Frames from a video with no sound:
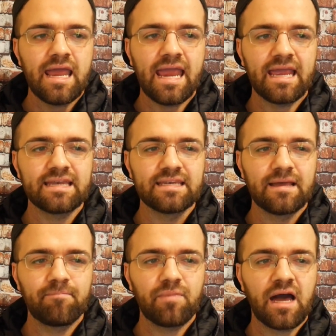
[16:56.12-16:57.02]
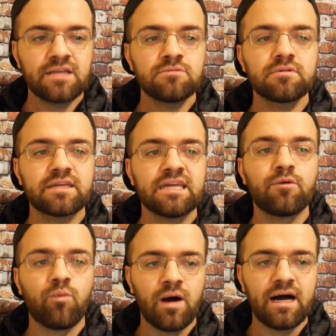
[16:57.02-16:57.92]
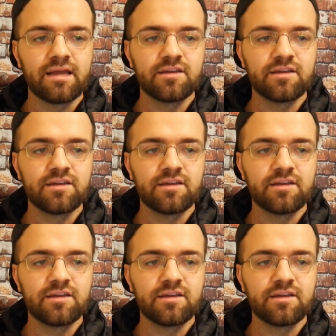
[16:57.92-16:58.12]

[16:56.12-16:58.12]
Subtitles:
And I don't get why.